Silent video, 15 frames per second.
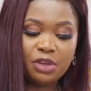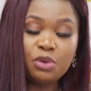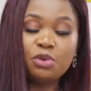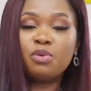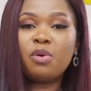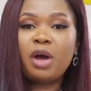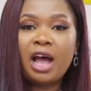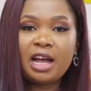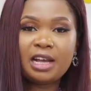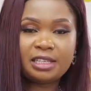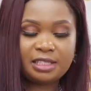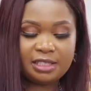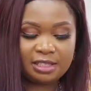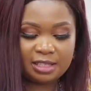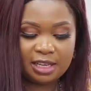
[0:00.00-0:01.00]

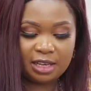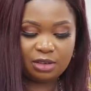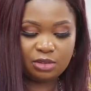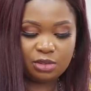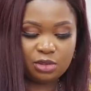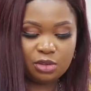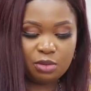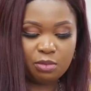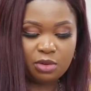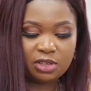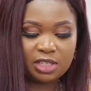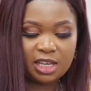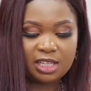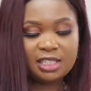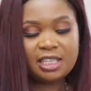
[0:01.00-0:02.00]
viewers. Thank you so
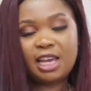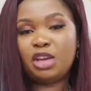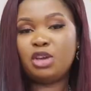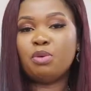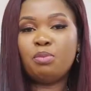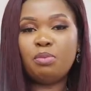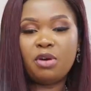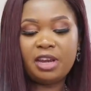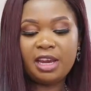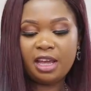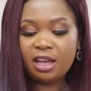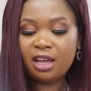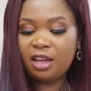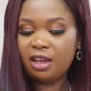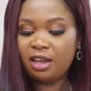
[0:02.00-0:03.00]
much. And thank you,
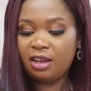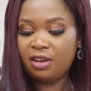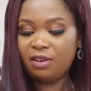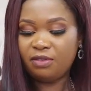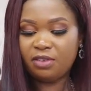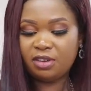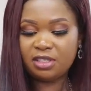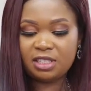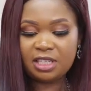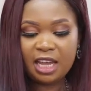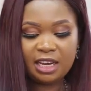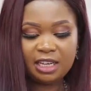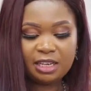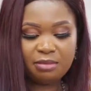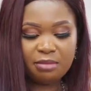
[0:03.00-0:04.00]
Bode, for
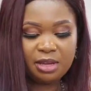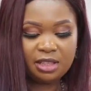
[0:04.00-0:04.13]
sending